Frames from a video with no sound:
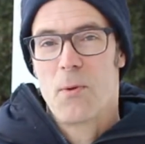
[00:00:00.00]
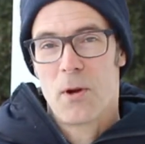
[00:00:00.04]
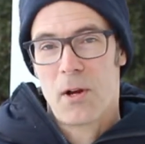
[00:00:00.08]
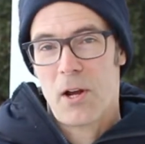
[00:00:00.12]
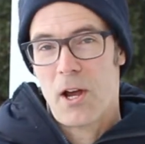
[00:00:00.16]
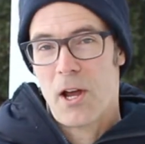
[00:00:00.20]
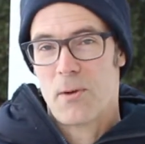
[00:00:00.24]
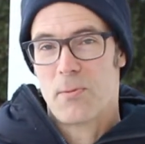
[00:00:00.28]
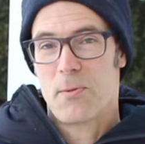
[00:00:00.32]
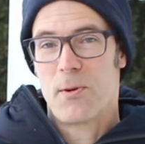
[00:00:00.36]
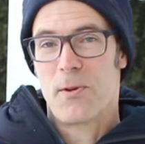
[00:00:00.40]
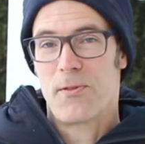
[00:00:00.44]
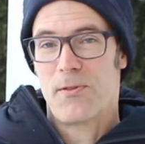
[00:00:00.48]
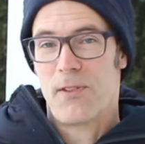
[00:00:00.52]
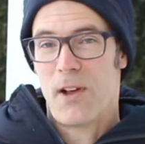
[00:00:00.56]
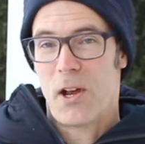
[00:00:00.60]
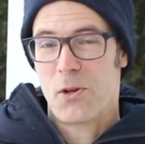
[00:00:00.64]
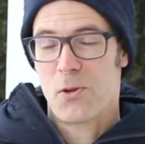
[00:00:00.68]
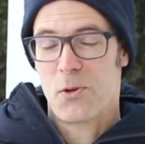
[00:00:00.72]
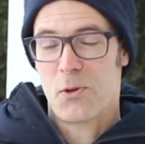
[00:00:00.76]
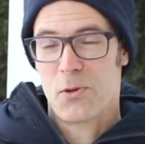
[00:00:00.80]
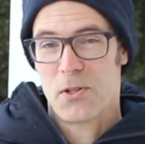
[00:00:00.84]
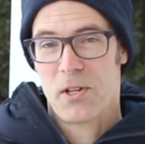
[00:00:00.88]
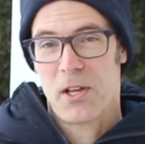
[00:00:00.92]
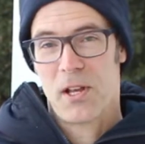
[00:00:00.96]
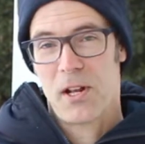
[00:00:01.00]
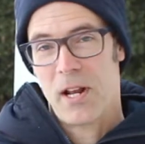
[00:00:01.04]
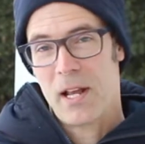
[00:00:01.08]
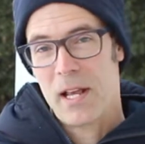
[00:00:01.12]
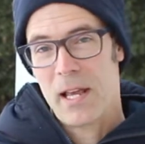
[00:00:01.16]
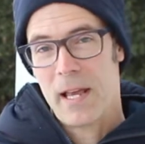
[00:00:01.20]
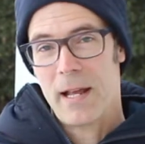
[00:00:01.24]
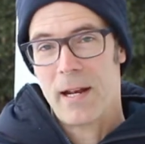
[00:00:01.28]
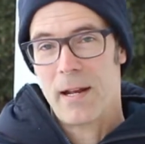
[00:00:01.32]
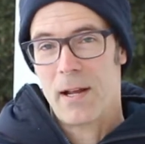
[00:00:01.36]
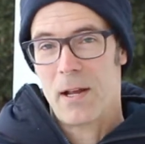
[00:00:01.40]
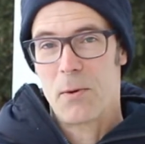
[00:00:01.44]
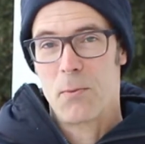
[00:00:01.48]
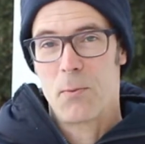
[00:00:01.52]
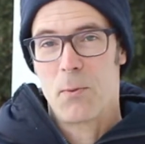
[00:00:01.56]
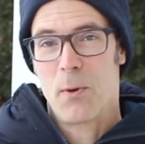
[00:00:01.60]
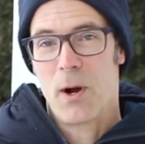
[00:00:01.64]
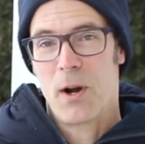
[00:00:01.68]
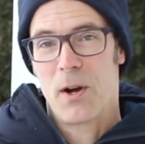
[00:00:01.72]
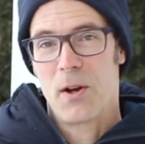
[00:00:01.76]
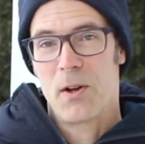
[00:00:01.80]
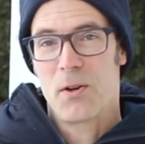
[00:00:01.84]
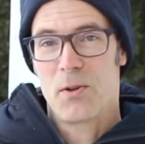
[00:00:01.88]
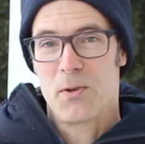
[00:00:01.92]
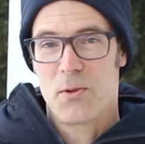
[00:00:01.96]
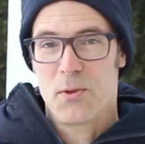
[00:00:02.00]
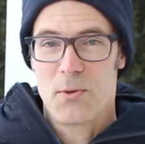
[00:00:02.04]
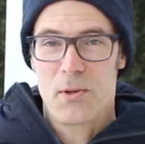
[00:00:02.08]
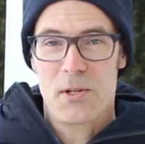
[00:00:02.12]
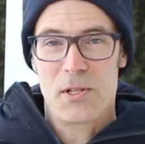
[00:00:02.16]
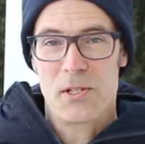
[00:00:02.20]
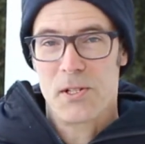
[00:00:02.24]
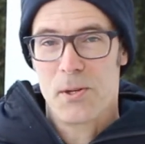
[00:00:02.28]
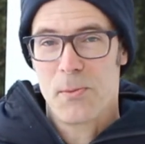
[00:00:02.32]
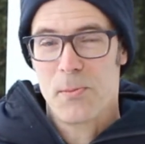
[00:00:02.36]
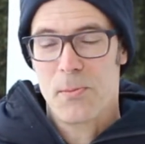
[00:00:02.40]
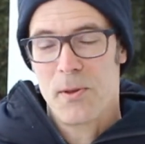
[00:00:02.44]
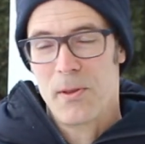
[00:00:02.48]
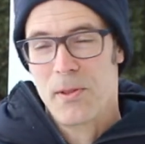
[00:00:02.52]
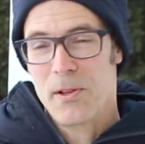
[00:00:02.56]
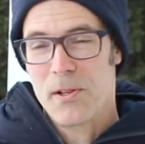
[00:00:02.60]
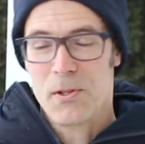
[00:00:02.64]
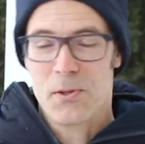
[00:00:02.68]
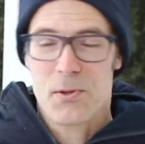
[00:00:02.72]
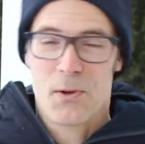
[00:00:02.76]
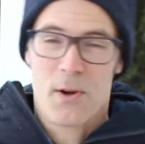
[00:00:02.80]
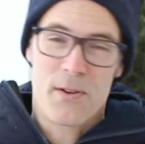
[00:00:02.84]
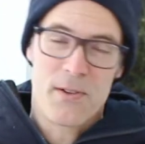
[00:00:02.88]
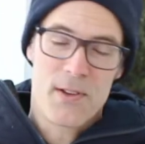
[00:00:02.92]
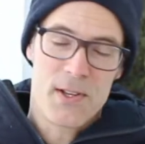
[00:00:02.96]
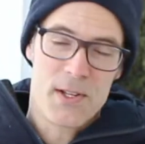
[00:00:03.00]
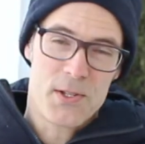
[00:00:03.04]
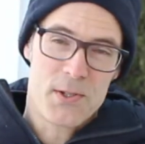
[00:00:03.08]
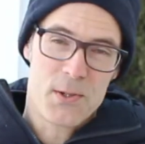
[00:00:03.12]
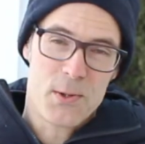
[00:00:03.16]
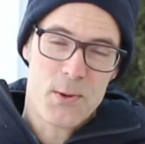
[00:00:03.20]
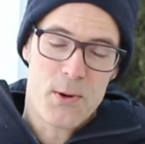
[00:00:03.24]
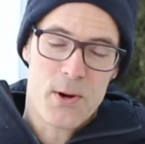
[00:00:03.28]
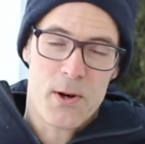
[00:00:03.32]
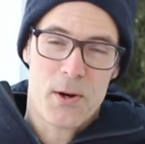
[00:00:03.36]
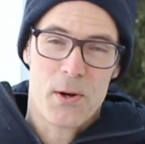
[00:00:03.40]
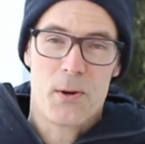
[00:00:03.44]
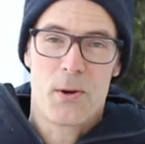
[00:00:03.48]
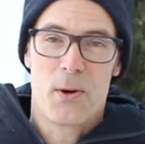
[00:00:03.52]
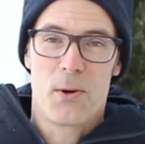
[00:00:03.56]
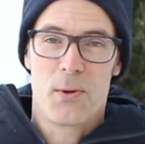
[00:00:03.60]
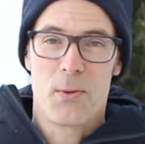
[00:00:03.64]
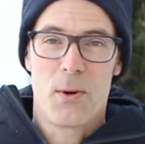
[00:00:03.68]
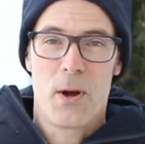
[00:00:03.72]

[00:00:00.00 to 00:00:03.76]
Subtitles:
What kind of professions can I get in where you're doing something that's sort of historical?